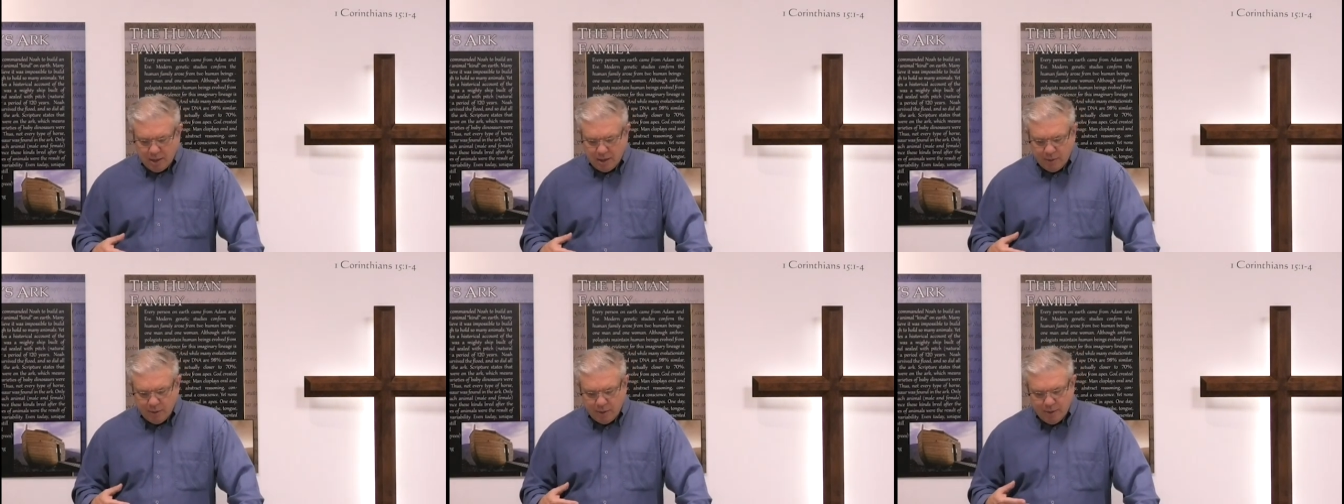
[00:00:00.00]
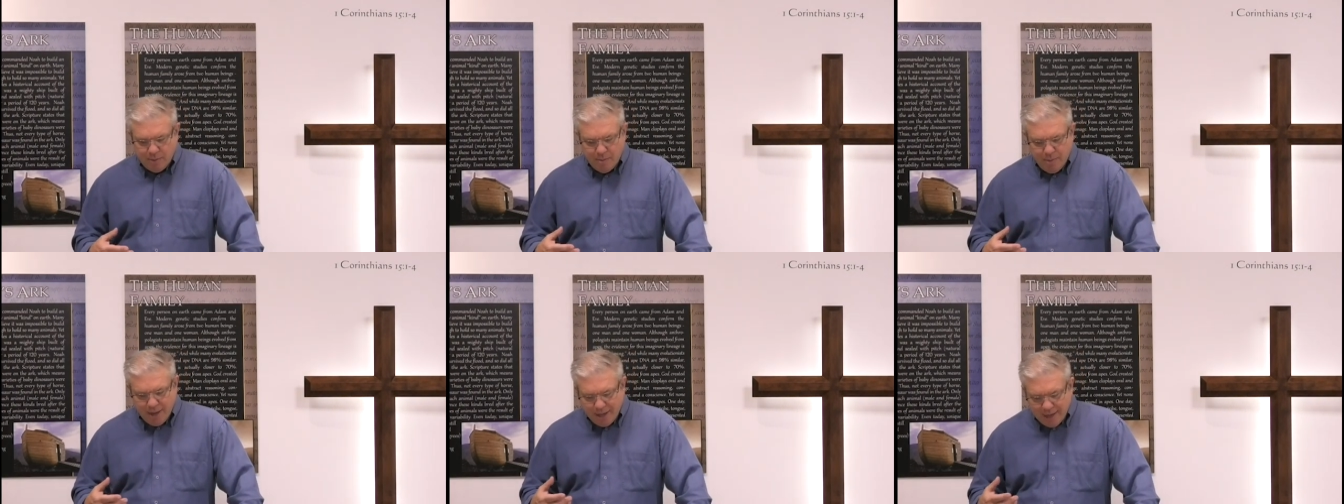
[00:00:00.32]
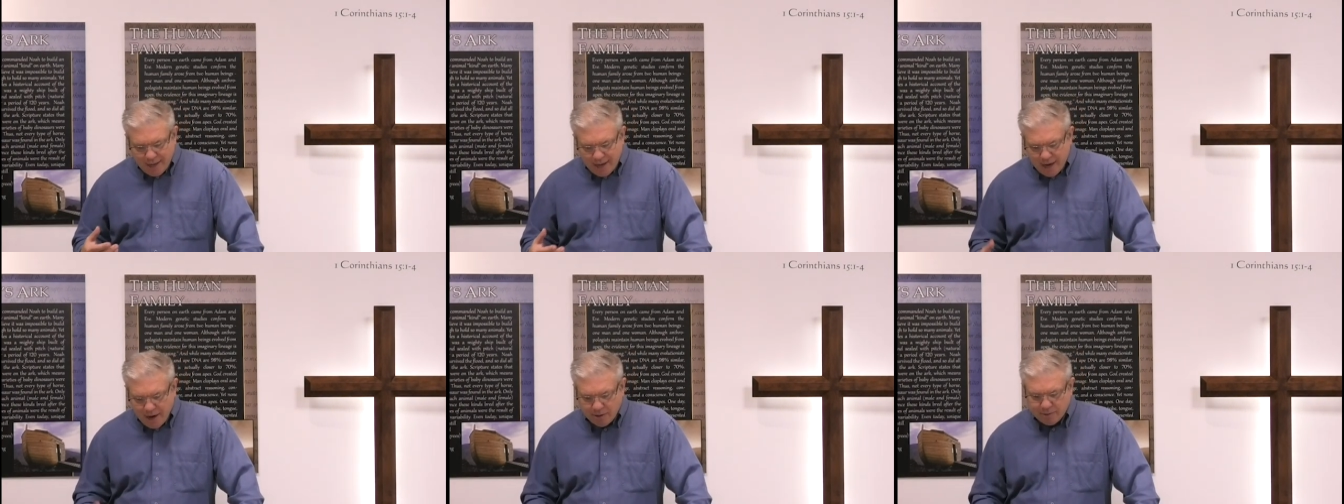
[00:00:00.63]
Where the main
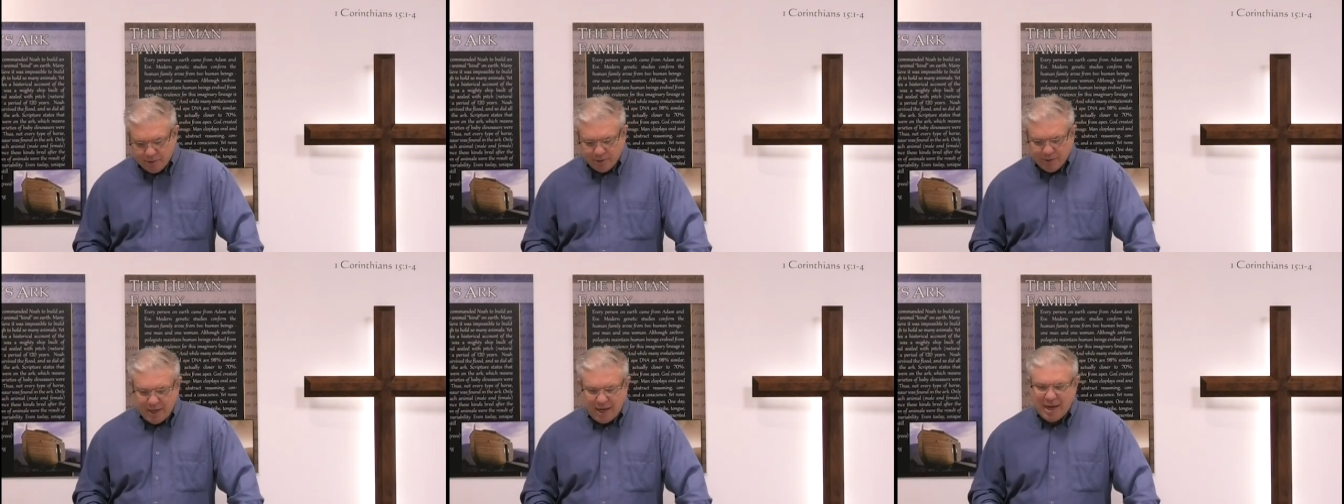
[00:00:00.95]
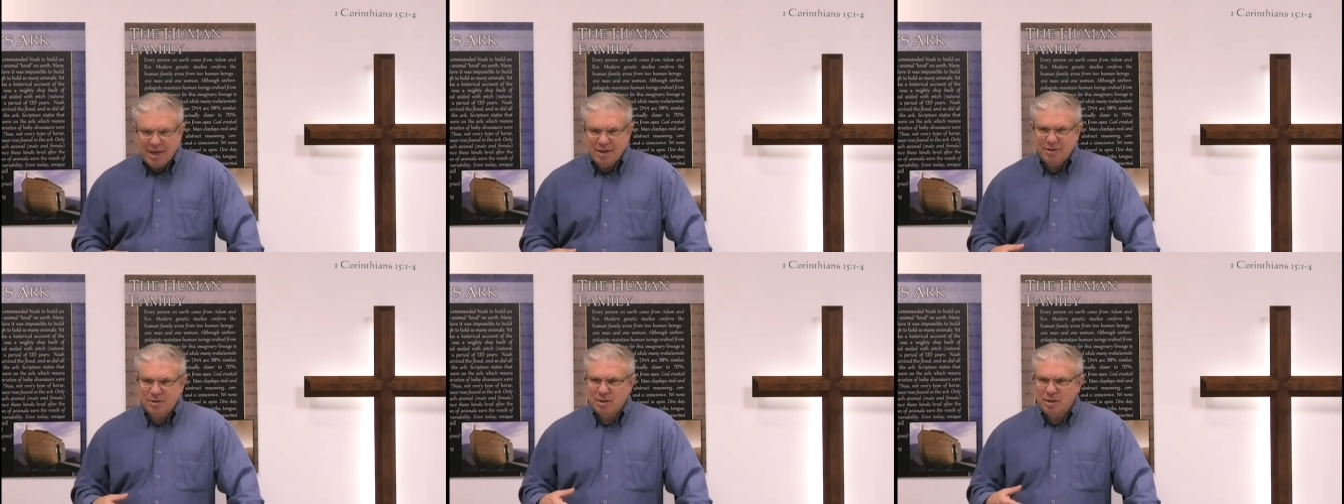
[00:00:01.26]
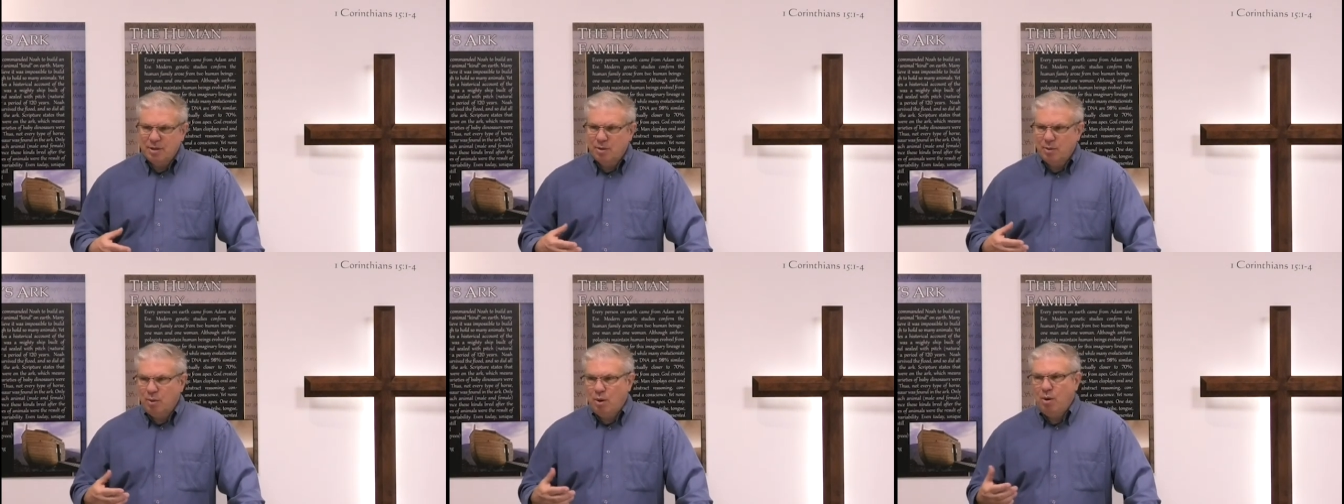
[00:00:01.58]
character dies,
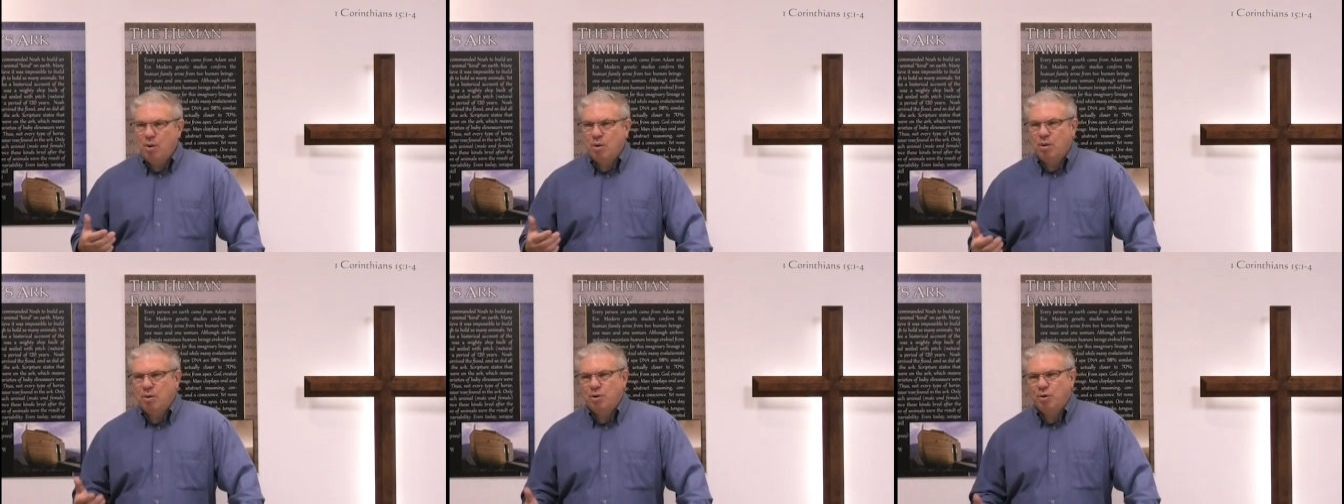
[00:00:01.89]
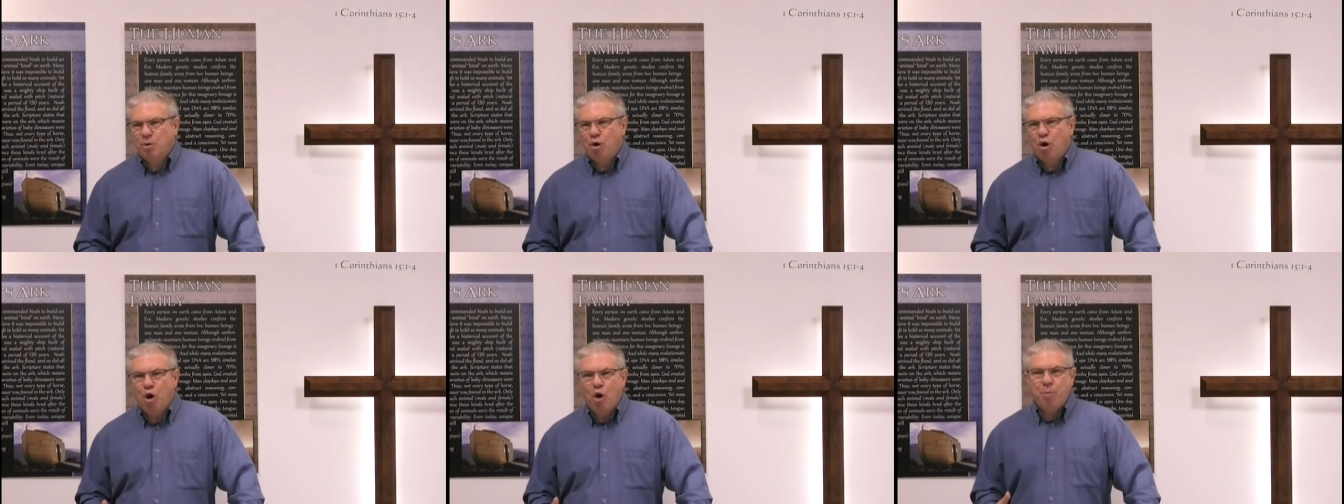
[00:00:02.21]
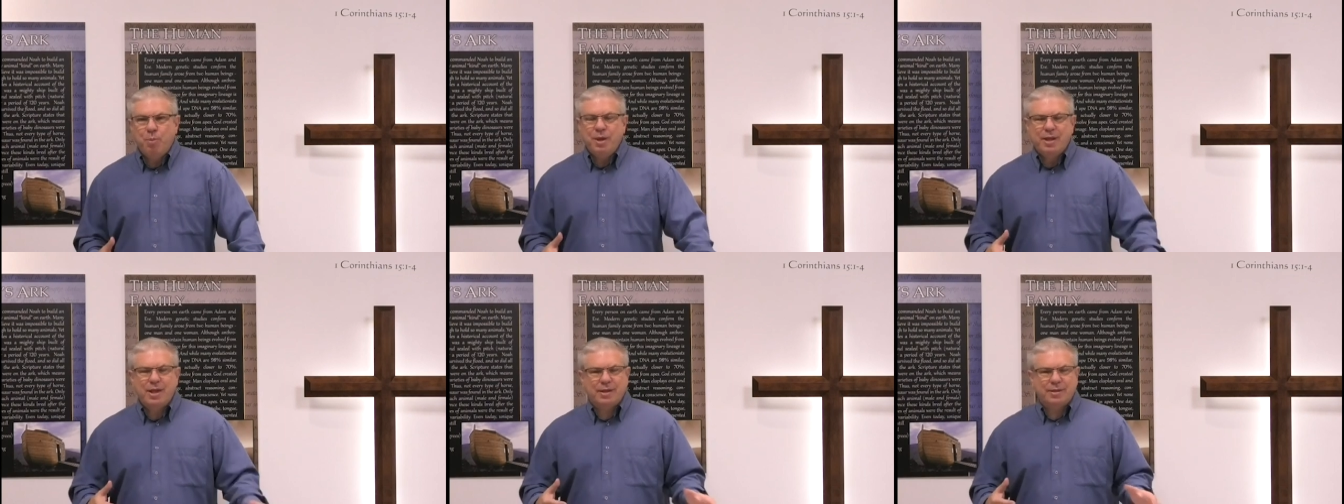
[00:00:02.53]
like, oh, you're
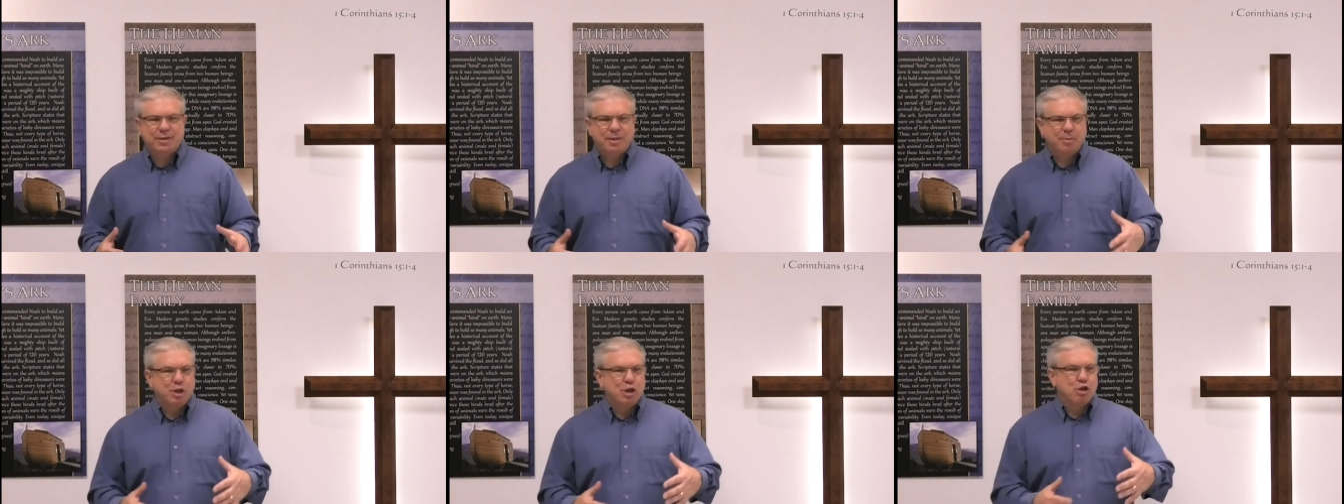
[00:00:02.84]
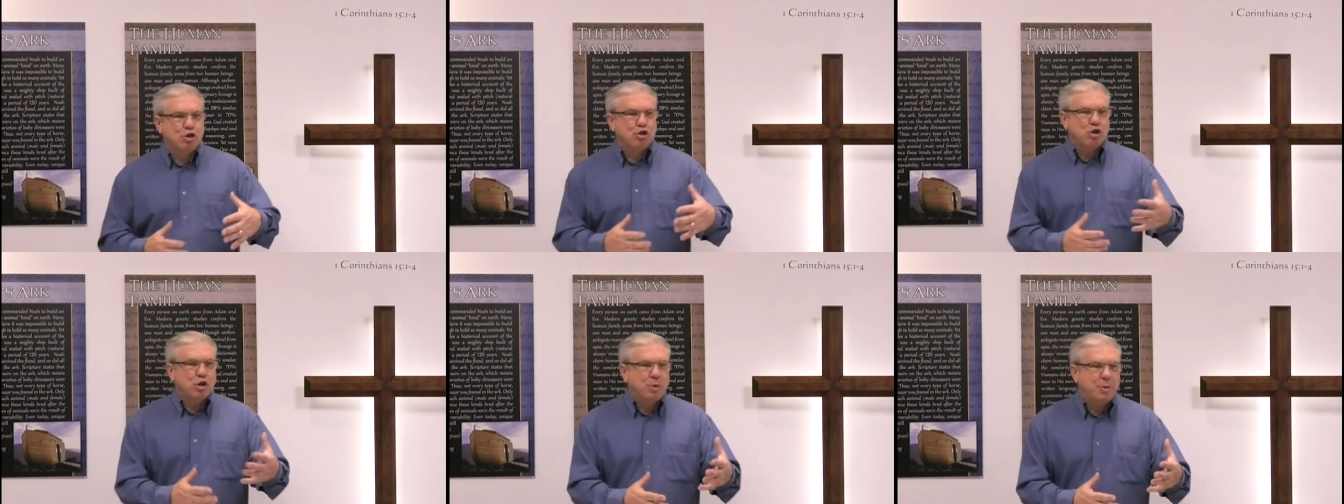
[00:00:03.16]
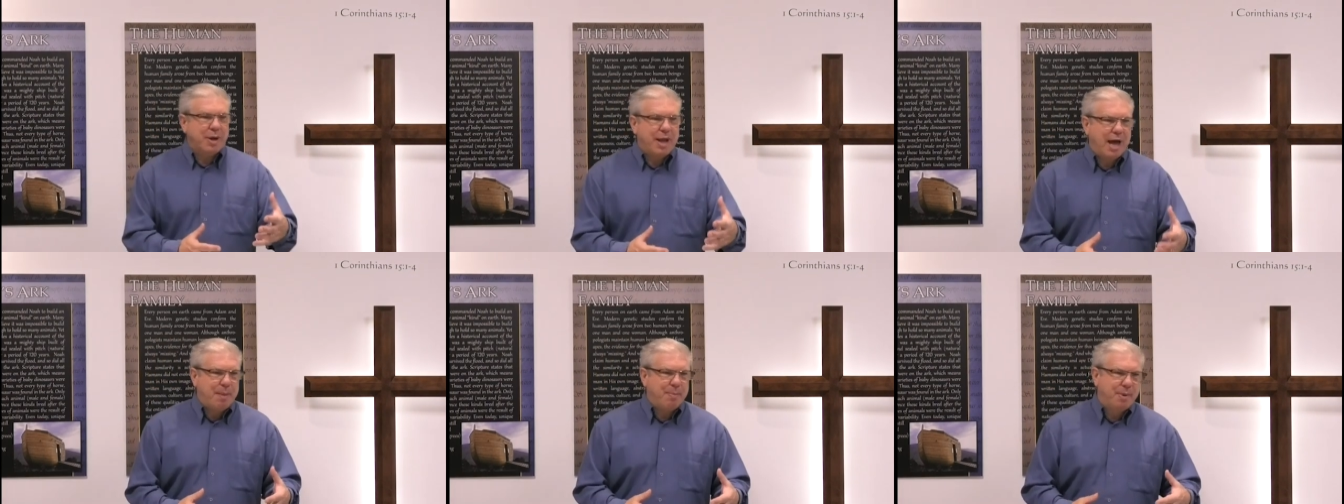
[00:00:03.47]
hoping that something good
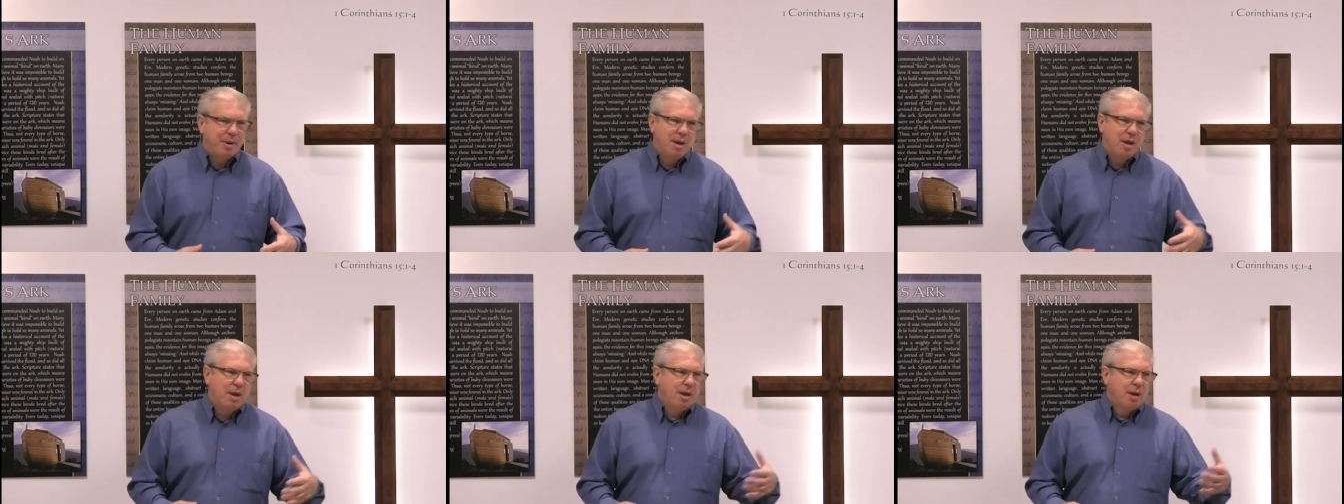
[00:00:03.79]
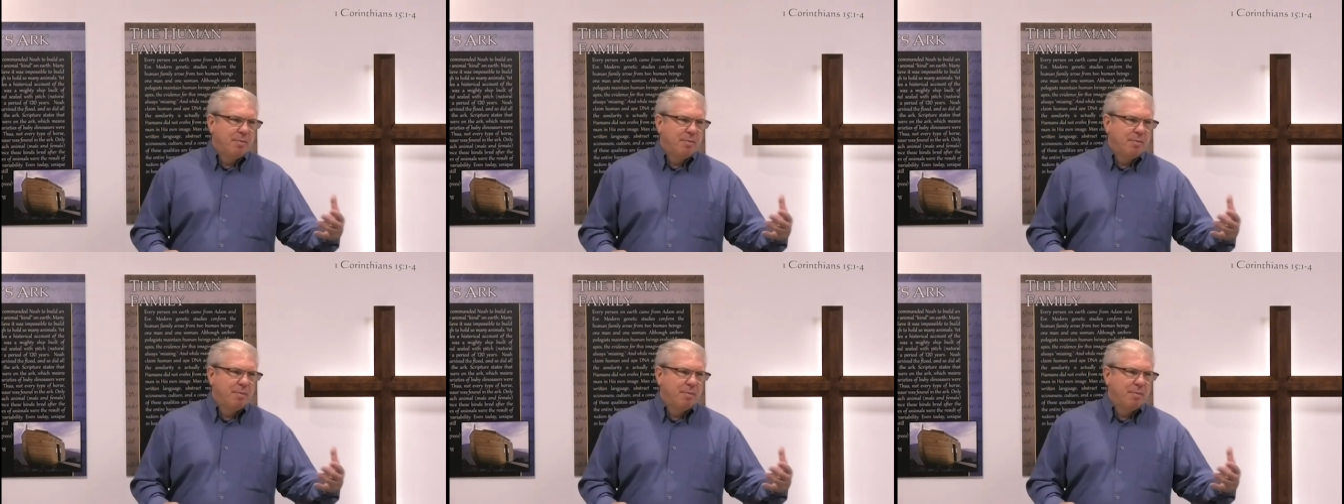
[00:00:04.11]
would happen.